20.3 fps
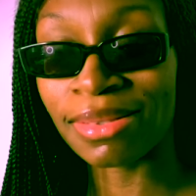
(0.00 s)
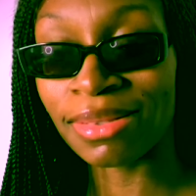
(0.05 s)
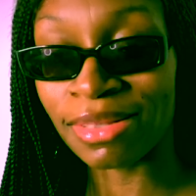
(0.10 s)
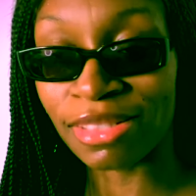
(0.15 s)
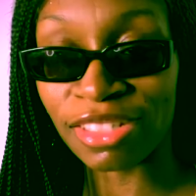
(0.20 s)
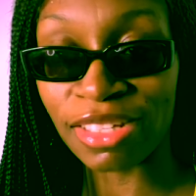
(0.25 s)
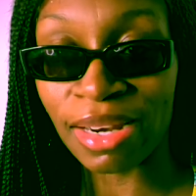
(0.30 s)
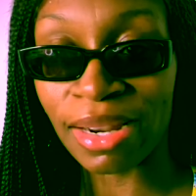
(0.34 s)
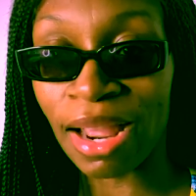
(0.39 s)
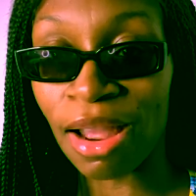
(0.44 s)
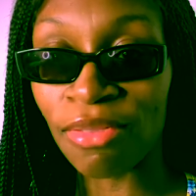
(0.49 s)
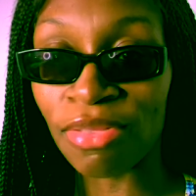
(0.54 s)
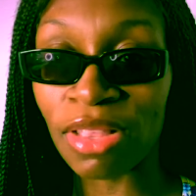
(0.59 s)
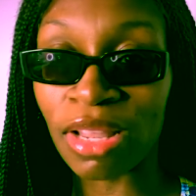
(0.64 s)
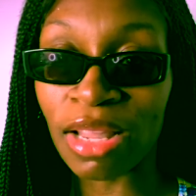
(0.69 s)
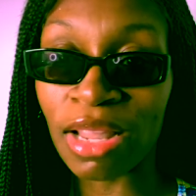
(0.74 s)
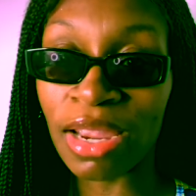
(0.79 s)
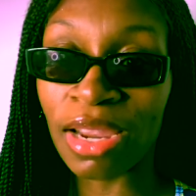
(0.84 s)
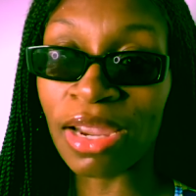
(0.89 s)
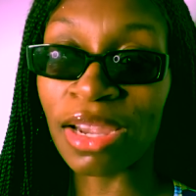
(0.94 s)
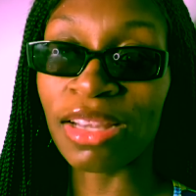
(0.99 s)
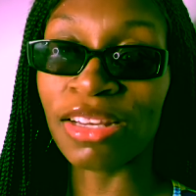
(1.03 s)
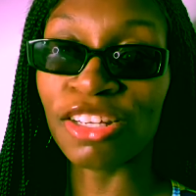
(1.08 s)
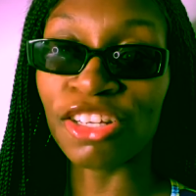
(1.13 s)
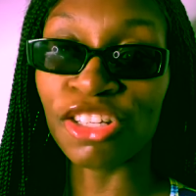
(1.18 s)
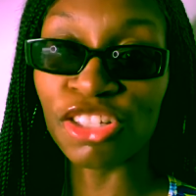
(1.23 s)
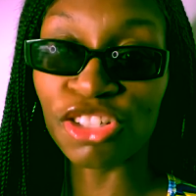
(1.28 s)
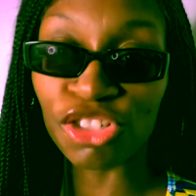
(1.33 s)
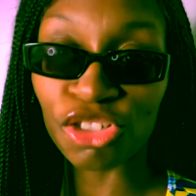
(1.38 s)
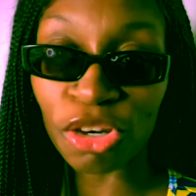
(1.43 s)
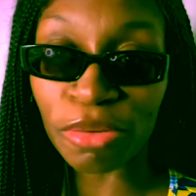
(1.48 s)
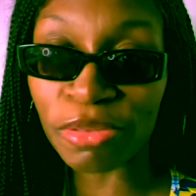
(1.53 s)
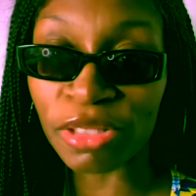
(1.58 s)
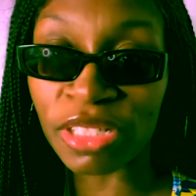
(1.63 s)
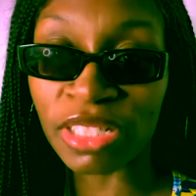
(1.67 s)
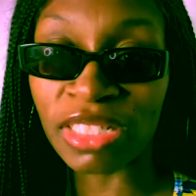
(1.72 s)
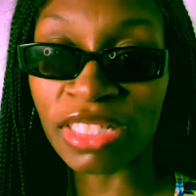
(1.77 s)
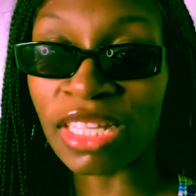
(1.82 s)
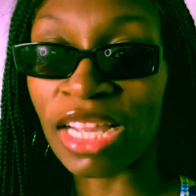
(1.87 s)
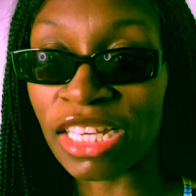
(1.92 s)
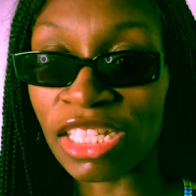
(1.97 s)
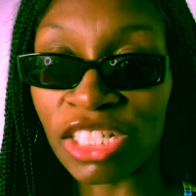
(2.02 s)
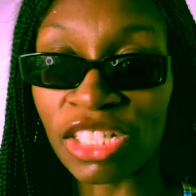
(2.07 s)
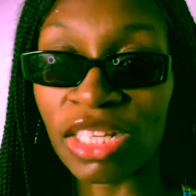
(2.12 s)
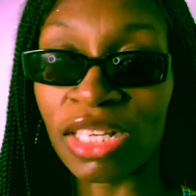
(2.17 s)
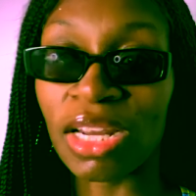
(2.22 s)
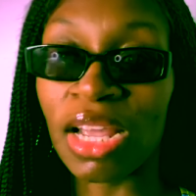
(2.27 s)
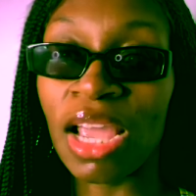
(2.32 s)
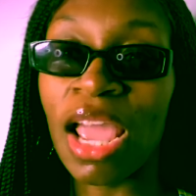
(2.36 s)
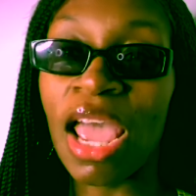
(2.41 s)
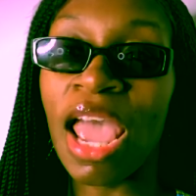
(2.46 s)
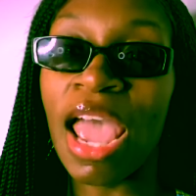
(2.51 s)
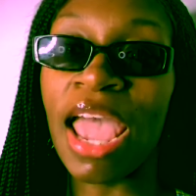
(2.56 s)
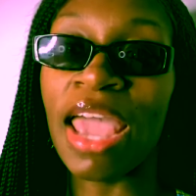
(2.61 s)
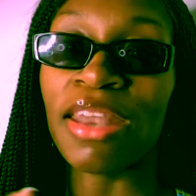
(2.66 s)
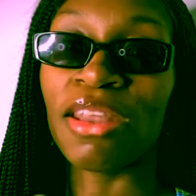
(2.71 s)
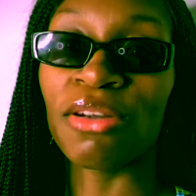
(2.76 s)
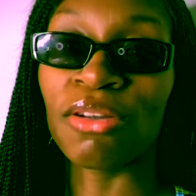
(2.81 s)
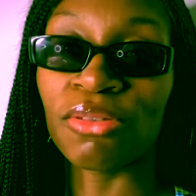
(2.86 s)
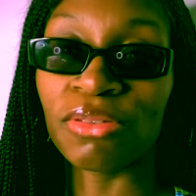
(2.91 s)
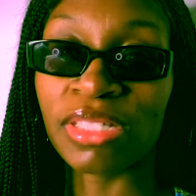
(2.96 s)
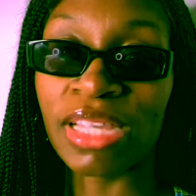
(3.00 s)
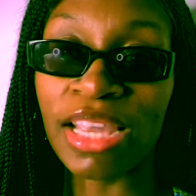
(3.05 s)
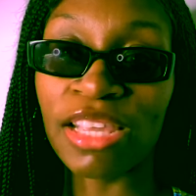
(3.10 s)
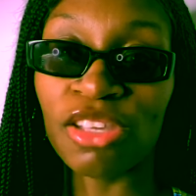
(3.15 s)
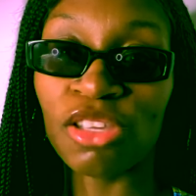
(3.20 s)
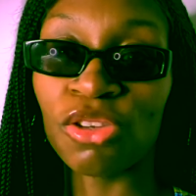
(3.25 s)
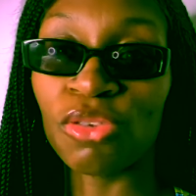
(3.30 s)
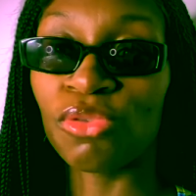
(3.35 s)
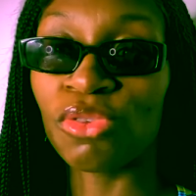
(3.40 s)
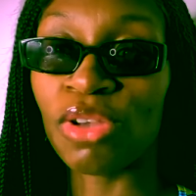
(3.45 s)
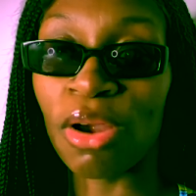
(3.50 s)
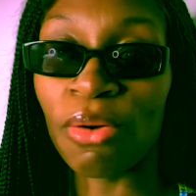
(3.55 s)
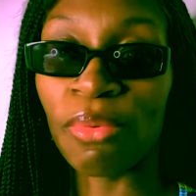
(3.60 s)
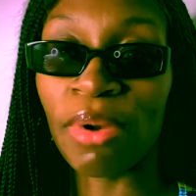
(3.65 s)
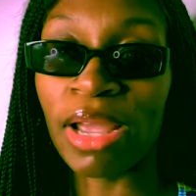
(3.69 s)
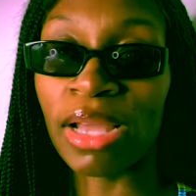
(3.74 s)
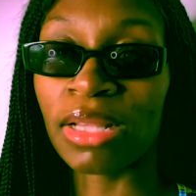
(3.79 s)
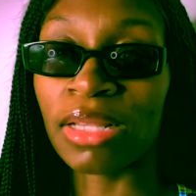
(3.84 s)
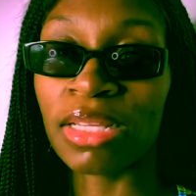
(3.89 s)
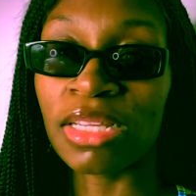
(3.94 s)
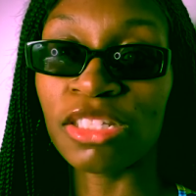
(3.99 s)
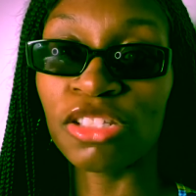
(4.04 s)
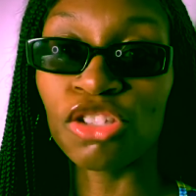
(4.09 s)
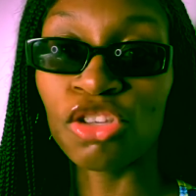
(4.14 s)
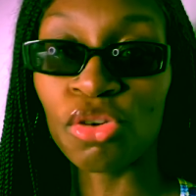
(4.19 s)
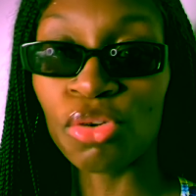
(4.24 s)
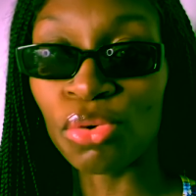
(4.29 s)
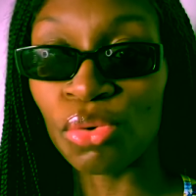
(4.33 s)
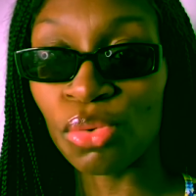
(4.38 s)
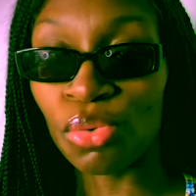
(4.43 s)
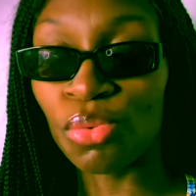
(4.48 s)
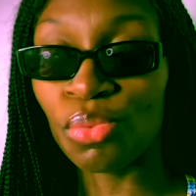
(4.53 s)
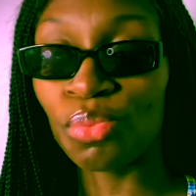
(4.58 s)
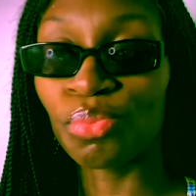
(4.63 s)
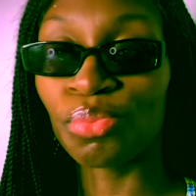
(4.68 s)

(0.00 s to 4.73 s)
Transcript: check out the link in the description section, and it'll take you directly to